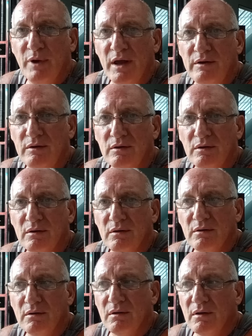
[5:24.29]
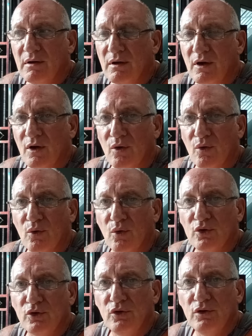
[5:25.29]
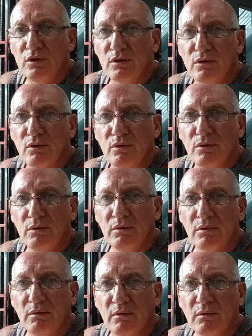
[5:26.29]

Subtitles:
bed? Or are you